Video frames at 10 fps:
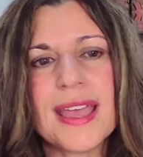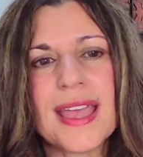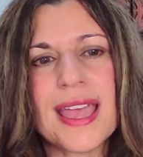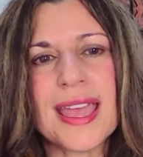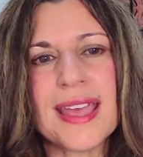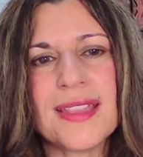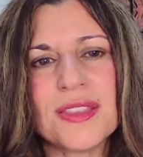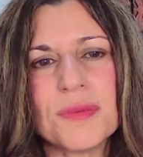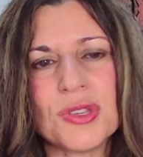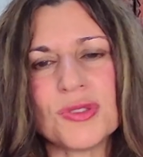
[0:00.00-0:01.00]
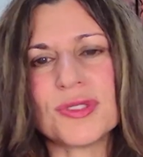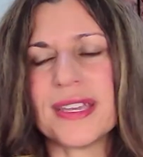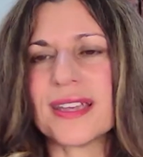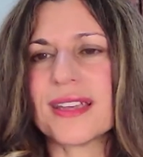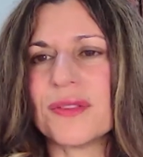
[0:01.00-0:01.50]
and the
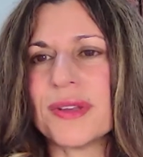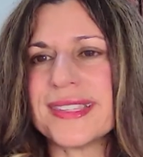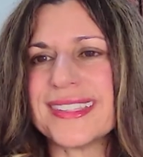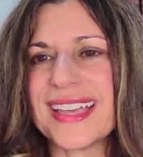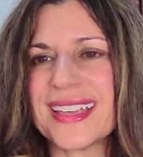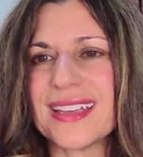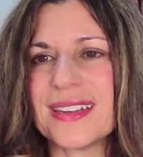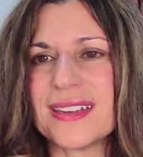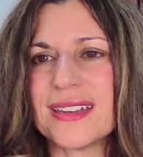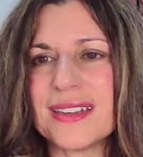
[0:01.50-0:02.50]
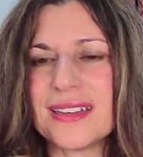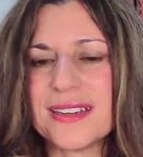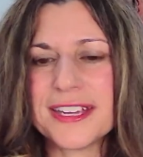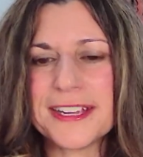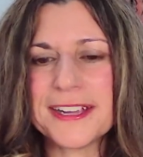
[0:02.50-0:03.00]
music. 1 second.
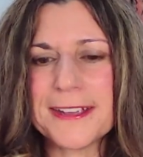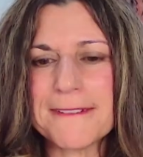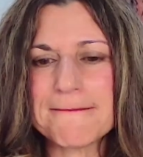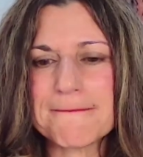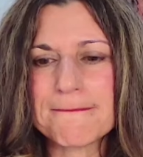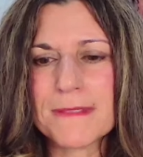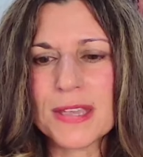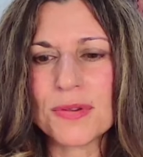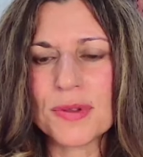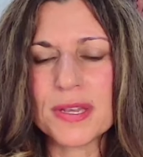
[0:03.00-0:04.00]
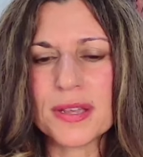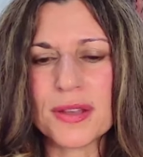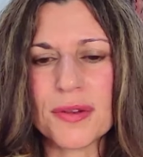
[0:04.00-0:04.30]
There we go.